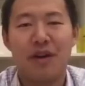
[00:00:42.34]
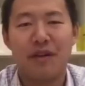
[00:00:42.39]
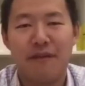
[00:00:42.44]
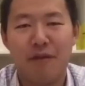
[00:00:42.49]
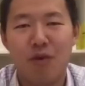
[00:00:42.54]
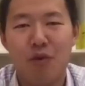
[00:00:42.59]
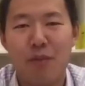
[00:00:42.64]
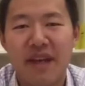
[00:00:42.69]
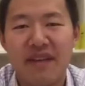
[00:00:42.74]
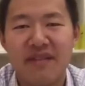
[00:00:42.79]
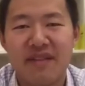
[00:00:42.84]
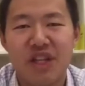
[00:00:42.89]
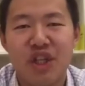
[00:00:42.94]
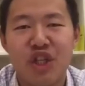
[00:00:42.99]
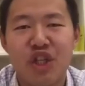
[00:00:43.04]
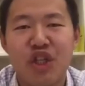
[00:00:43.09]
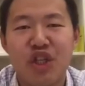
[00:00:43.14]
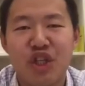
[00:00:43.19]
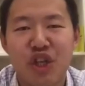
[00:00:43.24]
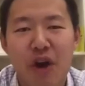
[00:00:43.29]
Wonderful
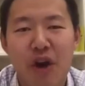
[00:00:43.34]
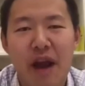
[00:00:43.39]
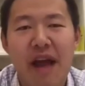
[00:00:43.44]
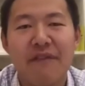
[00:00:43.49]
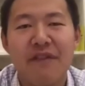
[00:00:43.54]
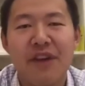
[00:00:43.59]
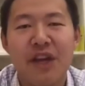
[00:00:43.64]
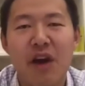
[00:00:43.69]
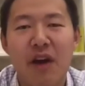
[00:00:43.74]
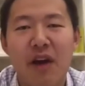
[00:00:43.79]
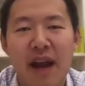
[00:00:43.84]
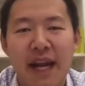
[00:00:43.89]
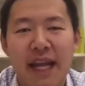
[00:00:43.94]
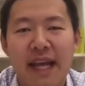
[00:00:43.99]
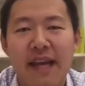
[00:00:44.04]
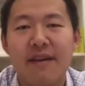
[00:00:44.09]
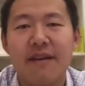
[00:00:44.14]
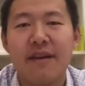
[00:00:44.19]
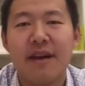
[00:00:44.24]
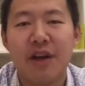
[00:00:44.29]
message. Joe, have you got
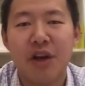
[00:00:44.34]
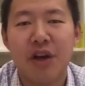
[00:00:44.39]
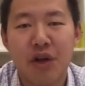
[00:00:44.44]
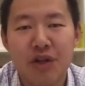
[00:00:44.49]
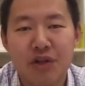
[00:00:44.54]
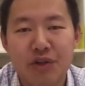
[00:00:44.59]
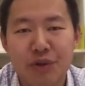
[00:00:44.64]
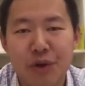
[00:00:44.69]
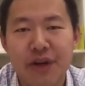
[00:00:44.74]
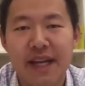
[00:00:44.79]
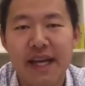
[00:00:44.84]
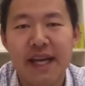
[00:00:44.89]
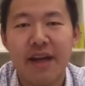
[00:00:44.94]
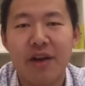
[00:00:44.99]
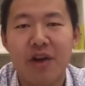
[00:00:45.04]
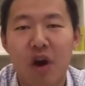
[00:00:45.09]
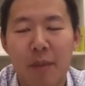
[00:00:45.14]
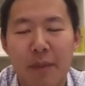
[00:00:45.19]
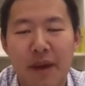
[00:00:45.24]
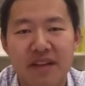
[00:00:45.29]
any
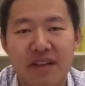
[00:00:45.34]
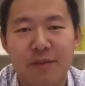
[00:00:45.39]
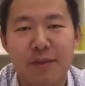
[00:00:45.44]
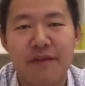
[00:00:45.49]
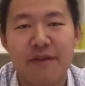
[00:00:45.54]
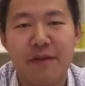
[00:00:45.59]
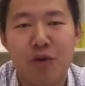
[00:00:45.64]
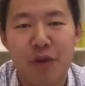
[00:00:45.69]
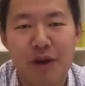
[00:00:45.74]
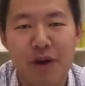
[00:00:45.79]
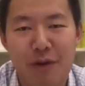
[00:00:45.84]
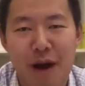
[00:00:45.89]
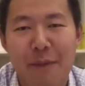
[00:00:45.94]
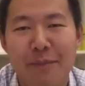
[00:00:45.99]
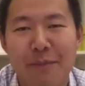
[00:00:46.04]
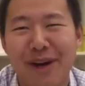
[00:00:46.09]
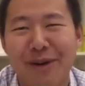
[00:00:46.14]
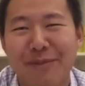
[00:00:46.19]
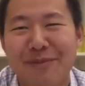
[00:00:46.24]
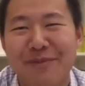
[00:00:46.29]
concluding comments before we
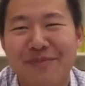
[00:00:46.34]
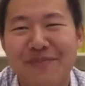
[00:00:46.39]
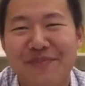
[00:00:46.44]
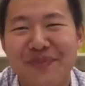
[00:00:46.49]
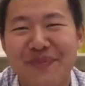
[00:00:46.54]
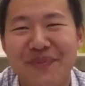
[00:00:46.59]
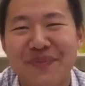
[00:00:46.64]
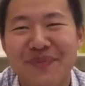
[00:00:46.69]
wrap up?